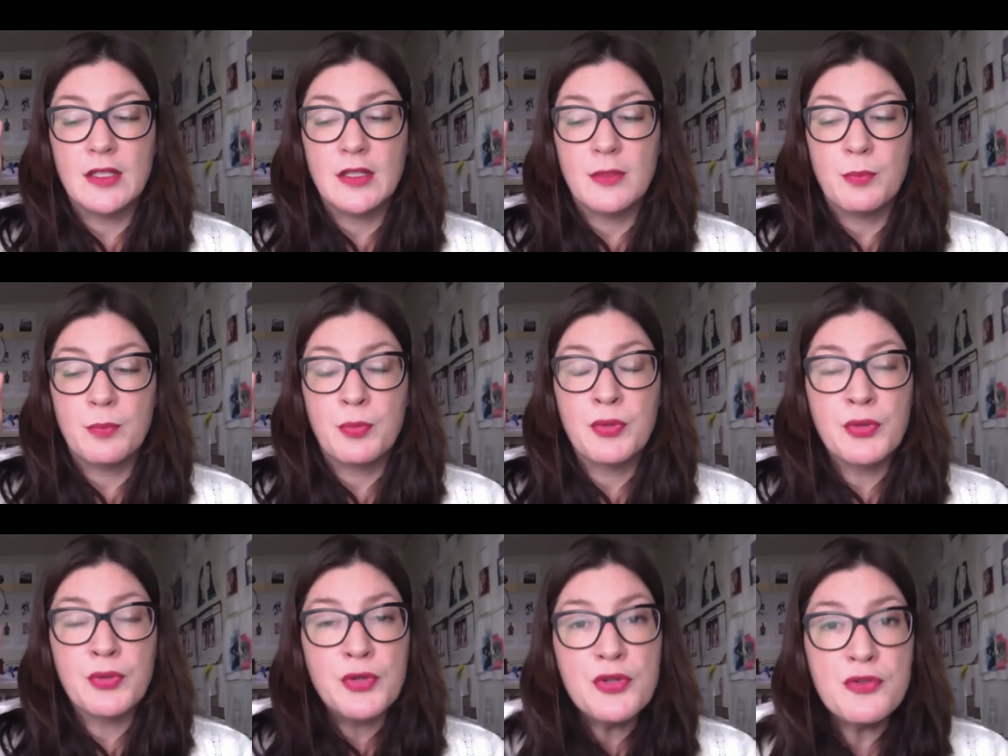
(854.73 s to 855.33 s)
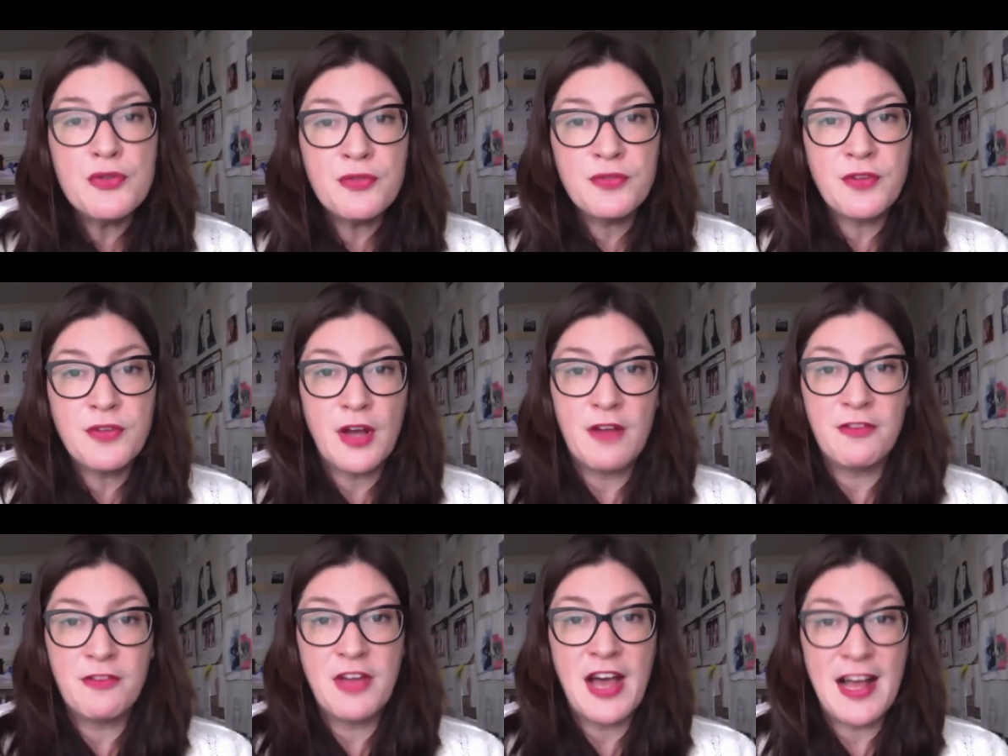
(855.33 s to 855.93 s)
proof
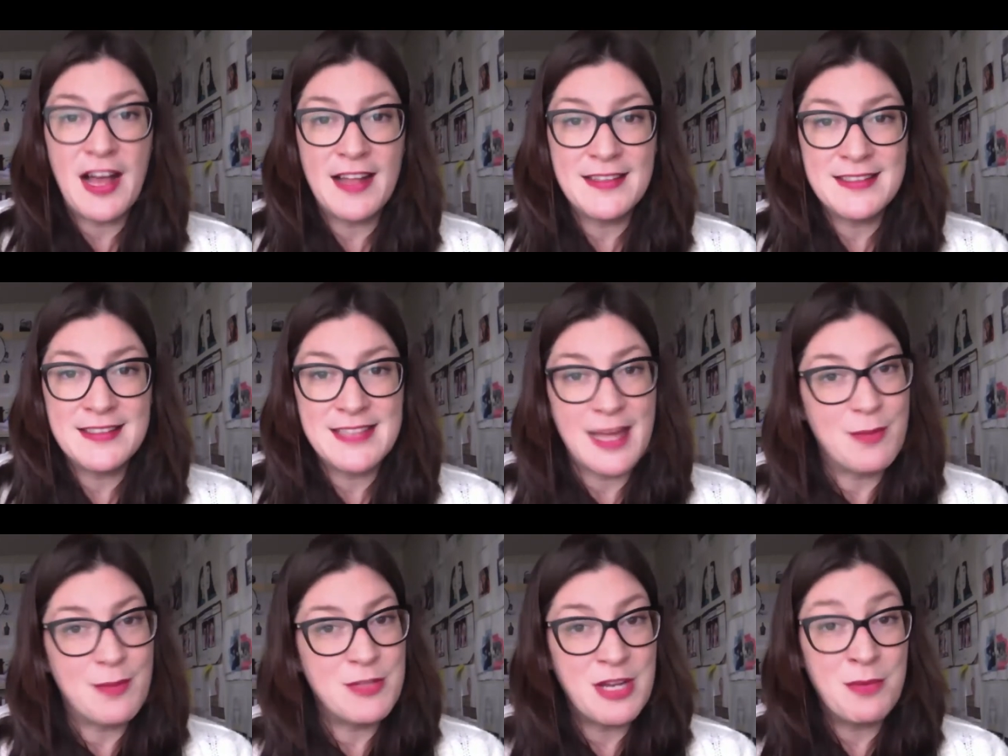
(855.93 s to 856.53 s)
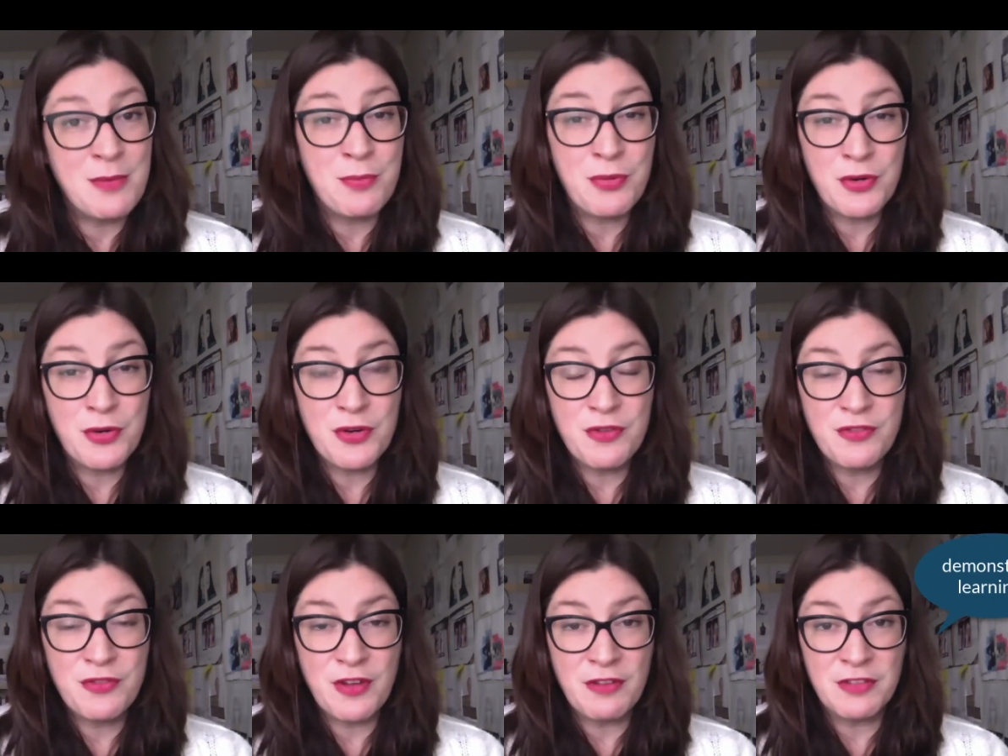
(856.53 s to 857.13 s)
of concept and
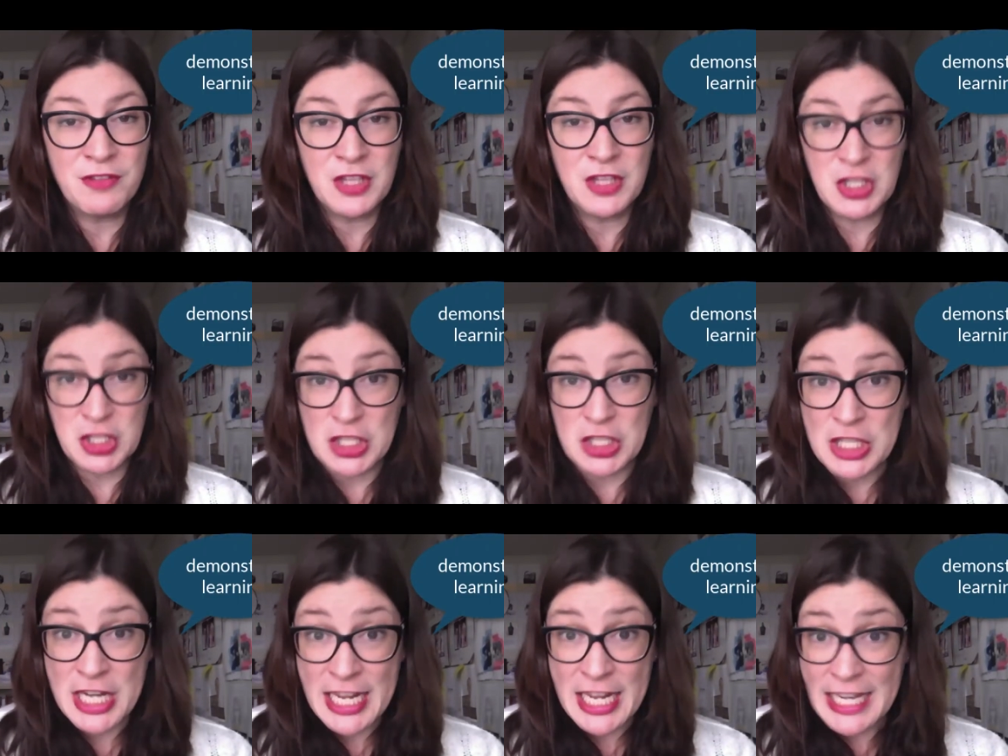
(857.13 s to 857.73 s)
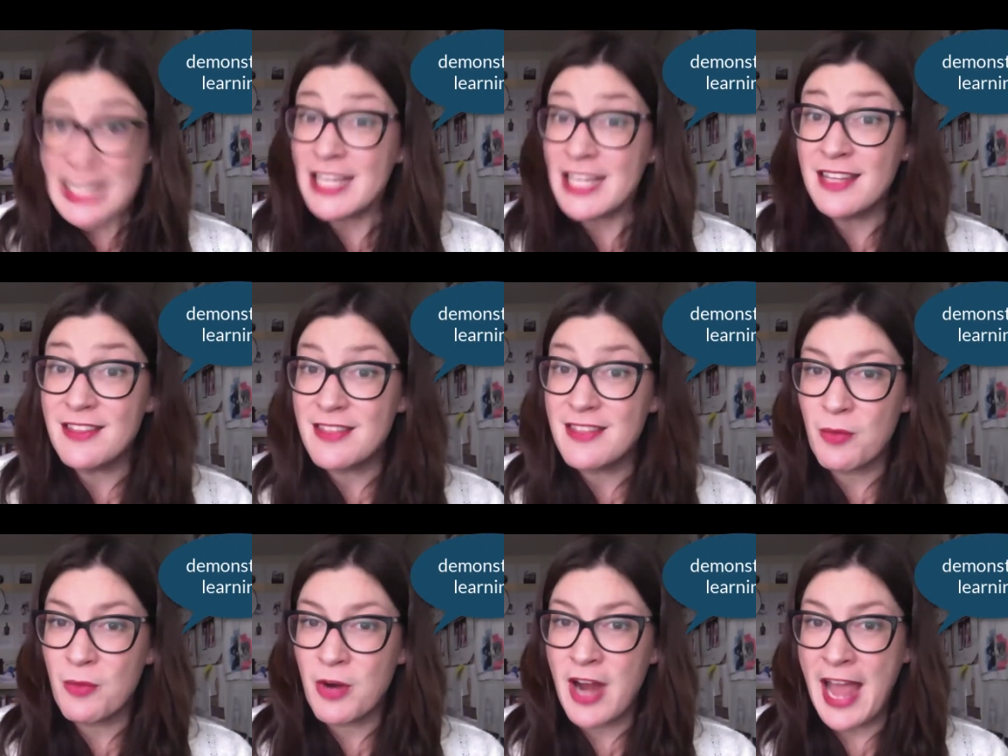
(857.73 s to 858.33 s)
proof of learning
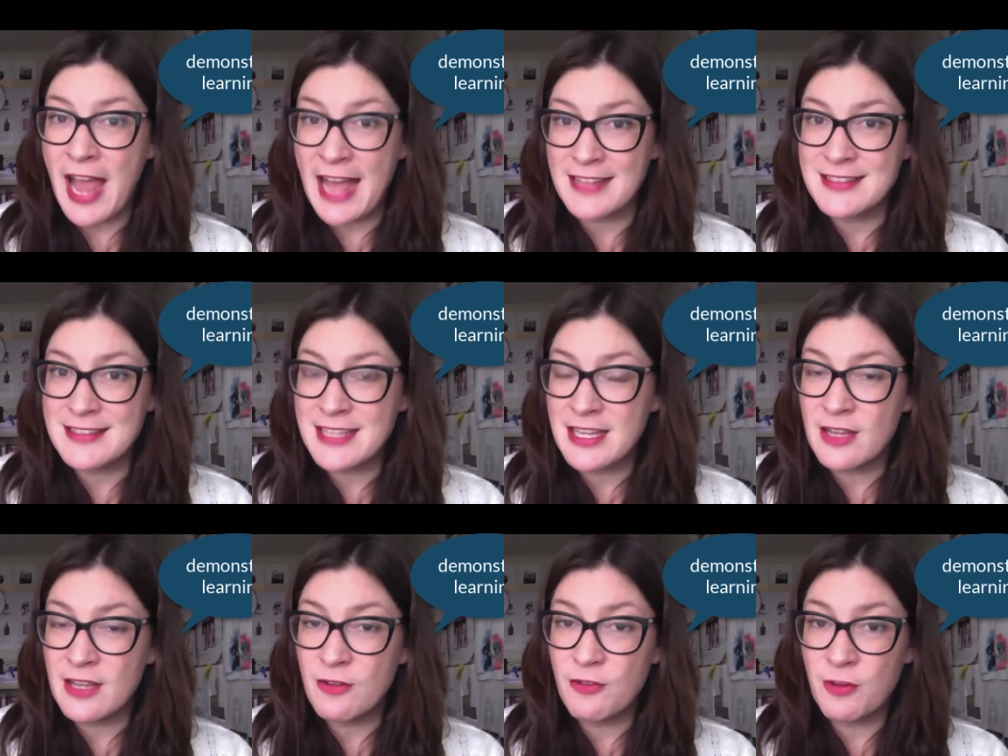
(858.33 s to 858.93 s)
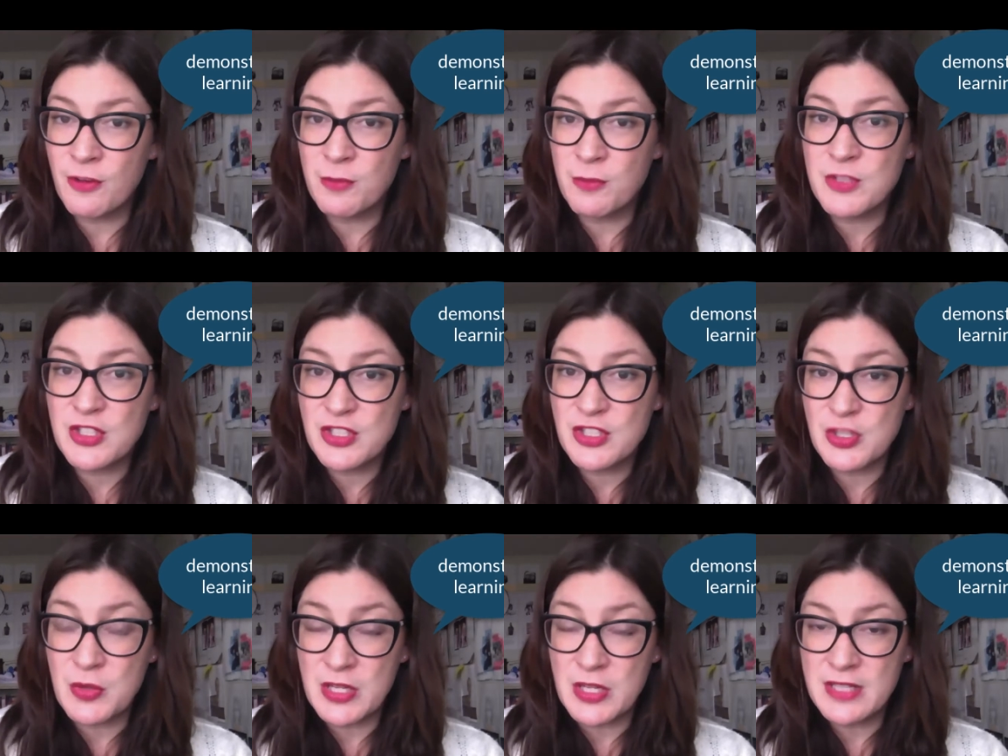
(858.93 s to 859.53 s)
that we're asking from
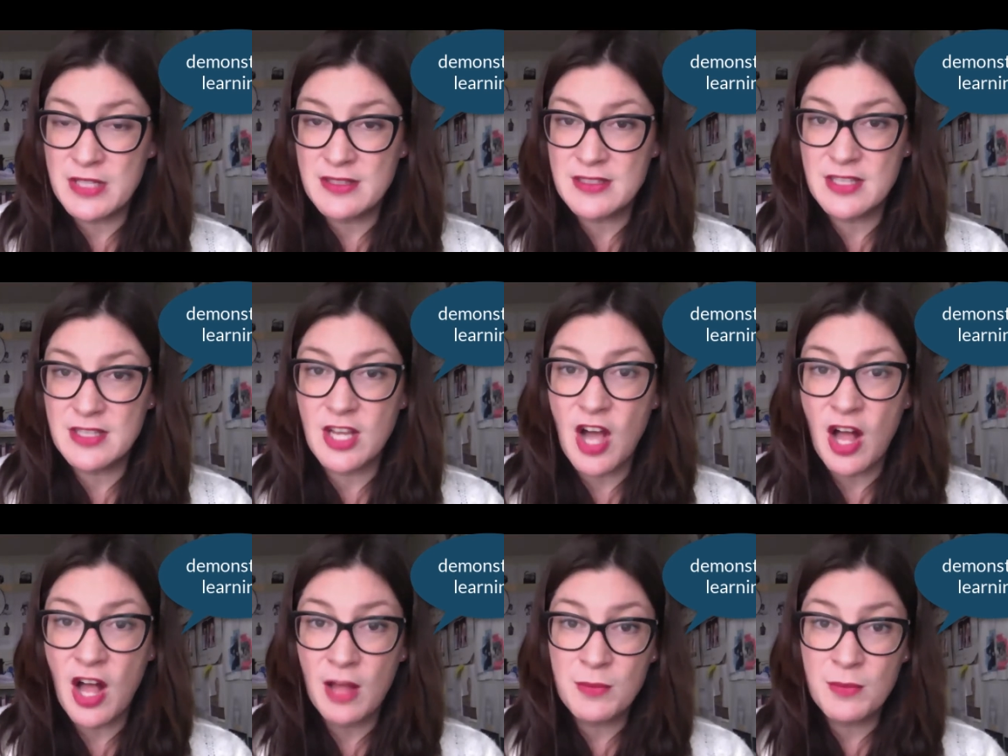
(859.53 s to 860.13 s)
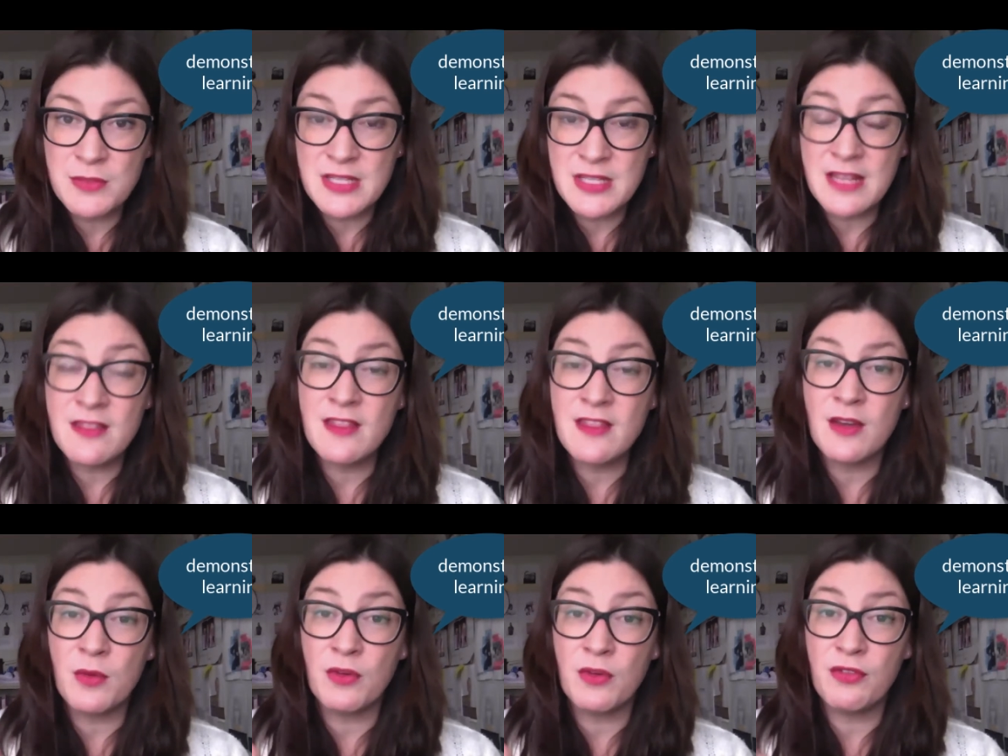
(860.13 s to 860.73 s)
students comes in
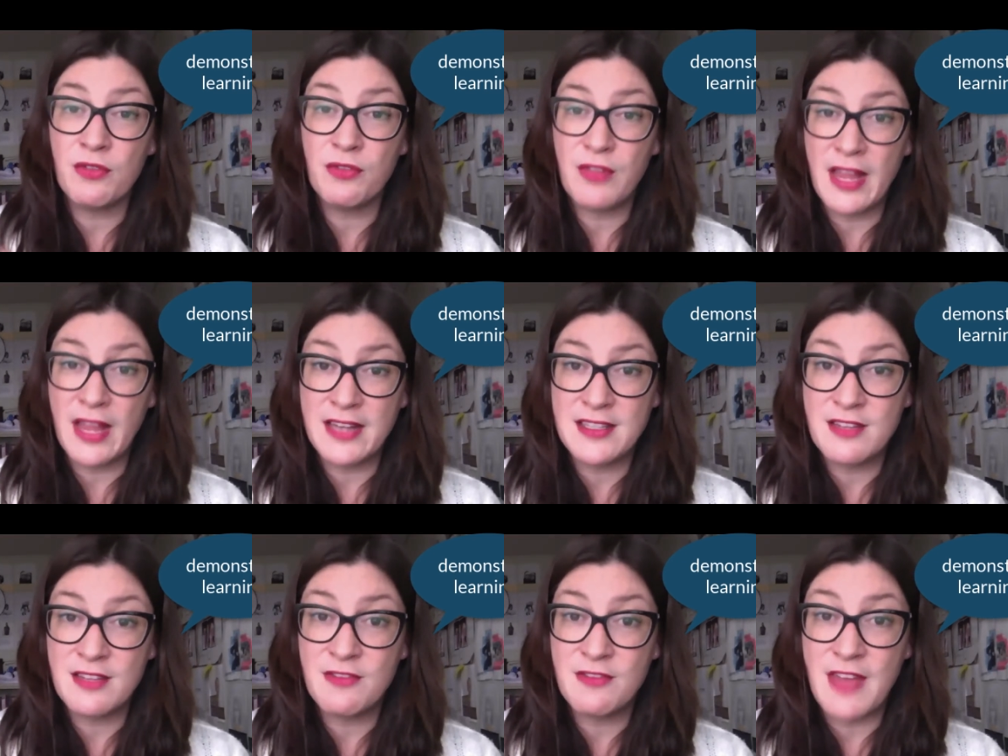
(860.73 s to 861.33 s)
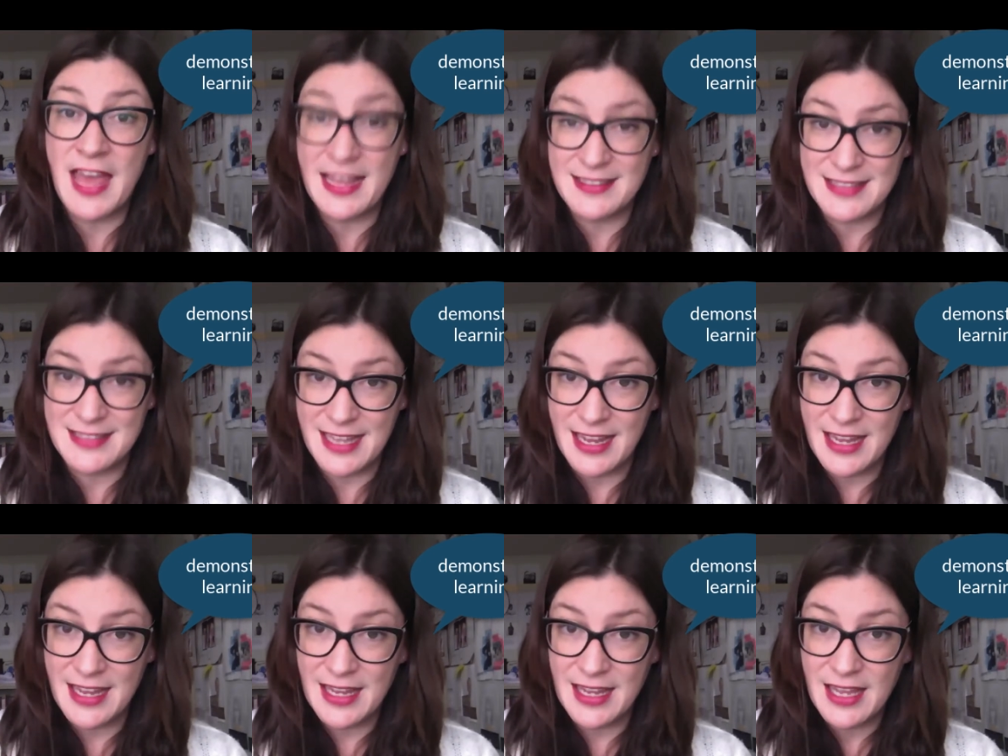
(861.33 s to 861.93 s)
their reflective
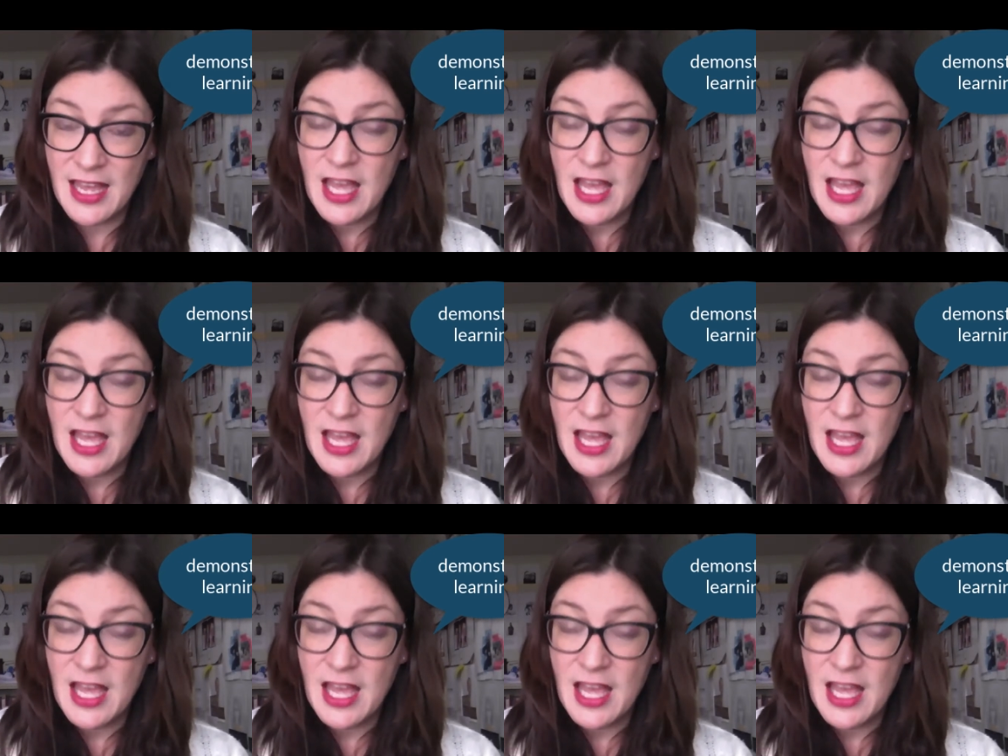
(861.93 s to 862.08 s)
essay,